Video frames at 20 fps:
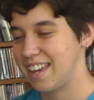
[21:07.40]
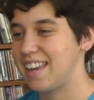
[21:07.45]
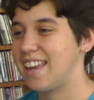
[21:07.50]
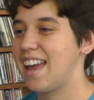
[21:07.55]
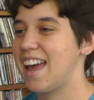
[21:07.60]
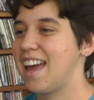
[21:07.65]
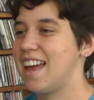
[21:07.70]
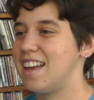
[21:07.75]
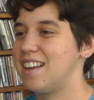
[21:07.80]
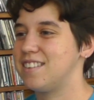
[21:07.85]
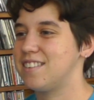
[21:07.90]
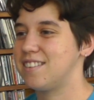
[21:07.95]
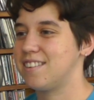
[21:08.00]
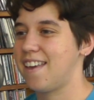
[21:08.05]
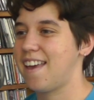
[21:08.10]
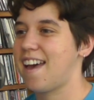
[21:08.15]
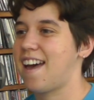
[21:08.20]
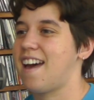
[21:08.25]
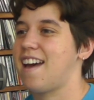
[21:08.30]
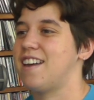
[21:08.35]
Yes,
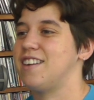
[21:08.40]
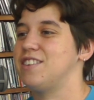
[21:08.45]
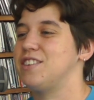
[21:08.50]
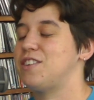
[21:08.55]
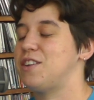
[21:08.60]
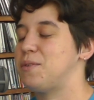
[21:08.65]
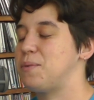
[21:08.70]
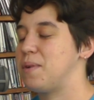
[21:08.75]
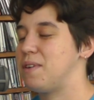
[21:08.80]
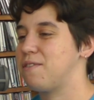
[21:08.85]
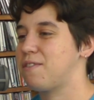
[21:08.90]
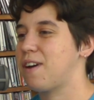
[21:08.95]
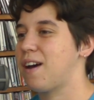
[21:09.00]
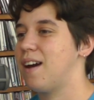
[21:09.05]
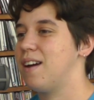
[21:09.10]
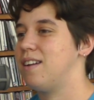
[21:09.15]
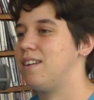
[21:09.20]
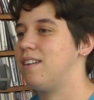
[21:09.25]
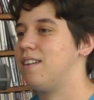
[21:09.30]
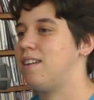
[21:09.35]
yeah. So we've
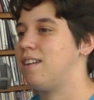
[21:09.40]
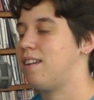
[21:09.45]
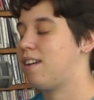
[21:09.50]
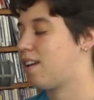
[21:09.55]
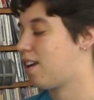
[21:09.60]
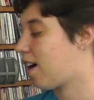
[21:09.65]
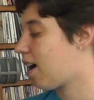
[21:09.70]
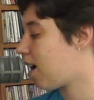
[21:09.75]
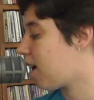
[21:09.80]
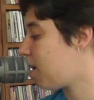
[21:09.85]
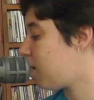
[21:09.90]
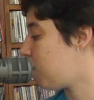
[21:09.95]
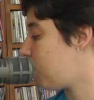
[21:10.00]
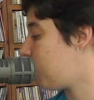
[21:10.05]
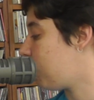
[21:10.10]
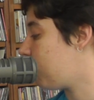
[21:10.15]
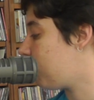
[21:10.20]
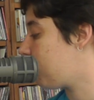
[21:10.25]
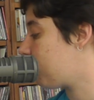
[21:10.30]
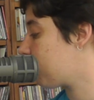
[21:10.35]
gotten
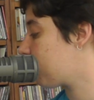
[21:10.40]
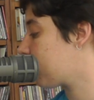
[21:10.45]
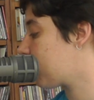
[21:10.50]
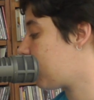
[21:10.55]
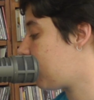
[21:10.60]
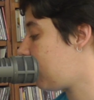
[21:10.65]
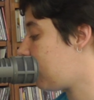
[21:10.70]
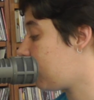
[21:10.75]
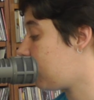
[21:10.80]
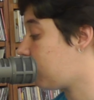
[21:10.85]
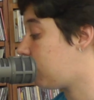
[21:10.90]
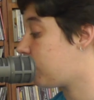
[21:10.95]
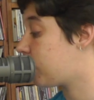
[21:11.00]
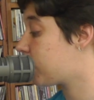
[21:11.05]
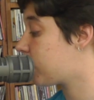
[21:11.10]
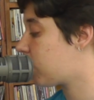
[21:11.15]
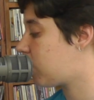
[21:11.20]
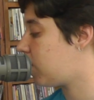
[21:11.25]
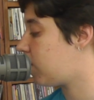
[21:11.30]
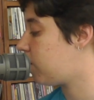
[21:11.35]
in
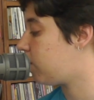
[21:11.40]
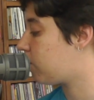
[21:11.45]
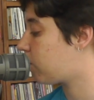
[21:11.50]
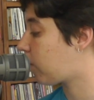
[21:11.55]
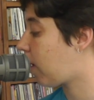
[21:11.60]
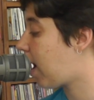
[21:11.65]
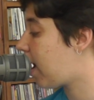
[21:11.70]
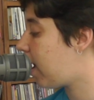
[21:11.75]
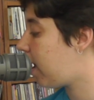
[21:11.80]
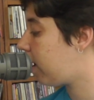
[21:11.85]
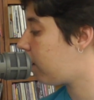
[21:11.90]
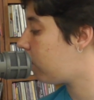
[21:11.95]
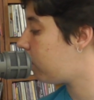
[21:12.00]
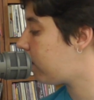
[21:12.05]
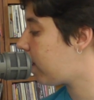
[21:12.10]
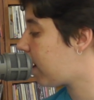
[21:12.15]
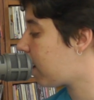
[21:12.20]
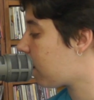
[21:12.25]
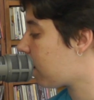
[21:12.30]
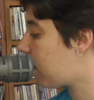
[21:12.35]
just the
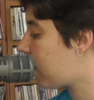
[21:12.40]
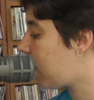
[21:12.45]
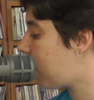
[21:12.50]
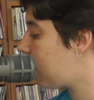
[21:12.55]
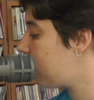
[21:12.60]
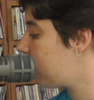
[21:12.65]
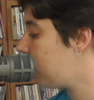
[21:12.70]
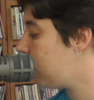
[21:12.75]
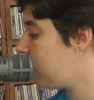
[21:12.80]
Triangle area,